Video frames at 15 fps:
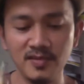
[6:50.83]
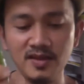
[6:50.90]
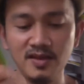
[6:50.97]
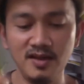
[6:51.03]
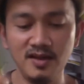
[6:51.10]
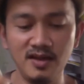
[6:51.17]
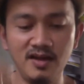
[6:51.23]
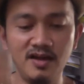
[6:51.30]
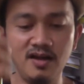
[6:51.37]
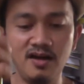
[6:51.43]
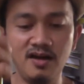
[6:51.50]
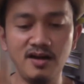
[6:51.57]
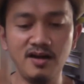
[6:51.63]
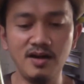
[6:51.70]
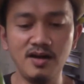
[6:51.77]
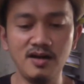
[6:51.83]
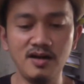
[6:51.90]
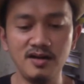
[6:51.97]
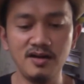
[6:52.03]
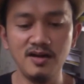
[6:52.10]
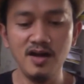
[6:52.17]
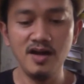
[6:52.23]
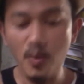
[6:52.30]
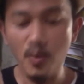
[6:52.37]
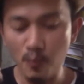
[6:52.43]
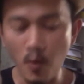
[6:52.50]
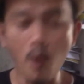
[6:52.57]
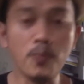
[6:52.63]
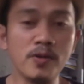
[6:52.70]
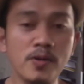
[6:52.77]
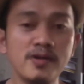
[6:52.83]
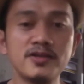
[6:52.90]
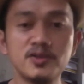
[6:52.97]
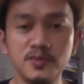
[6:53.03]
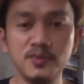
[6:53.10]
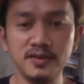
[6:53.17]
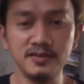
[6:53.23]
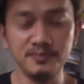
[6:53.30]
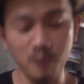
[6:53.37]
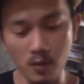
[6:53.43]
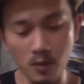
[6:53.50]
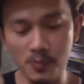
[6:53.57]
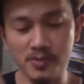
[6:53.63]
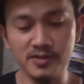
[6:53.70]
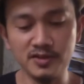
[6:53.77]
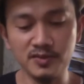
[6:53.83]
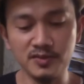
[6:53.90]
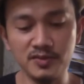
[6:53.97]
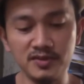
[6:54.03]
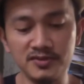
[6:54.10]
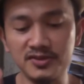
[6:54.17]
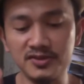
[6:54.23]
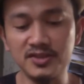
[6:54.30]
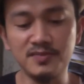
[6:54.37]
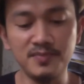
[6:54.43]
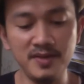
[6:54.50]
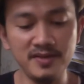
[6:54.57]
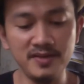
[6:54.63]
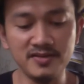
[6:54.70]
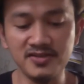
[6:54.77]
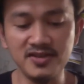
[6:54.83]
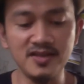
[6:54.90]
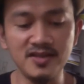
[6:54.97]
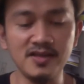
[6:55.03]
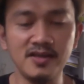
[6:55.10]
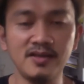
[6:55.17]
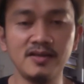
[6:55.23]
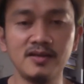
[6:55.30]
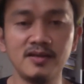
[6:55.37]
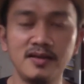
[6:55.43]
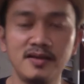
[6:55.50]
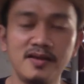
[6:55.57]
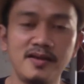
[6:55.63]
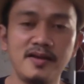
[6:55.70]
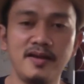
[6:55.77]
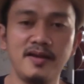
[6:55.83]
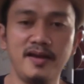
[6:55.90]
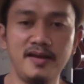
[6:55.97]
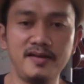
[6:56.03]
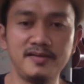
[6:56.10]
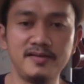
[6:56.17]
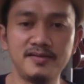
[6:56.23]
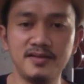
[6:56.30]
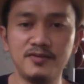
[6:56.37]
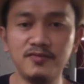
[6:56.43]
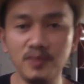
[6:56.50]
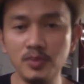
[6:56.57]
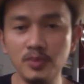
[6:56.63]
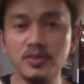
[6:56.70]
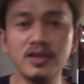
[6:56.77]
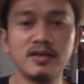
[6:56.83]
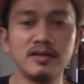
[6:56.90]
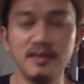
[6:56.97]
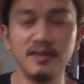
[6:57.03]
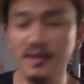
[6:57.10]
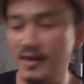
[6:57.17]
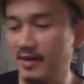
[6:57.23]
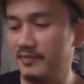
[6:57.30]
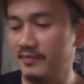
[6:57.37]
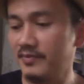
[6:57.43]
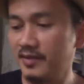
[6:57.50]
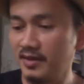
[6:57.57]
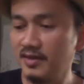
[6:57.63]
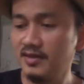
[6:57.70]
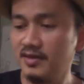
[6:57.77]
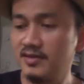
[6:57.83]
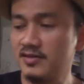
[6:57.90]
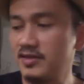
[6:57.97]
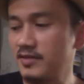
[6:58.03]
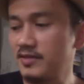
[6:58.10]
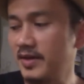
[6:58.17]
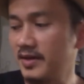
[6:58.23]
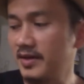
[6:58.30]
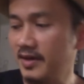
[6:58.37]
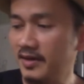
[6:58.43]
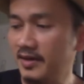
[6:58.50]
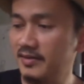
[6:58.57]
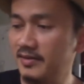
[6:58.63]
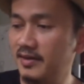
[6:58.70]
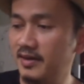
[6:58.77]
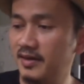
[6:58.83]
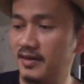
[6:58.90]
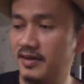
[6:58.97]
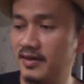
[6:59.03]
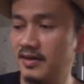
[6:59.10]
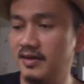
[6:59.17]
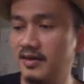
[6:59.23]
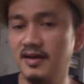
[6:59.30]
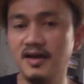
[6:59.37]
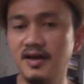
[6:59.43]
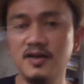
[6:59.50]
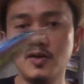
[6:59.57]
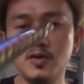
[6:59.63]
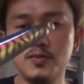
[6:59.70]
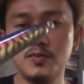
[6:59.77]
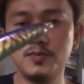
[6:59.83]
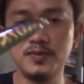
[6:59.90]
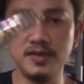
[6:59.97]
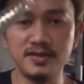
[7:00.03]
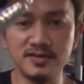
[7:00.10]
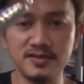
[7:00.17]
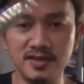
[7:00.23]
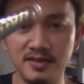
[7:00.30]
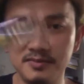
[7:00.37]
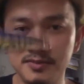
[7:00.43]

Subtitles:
uh, popper as well, stick bait, sinking, and floating. Yeah, stick bait, and I hope yeah, some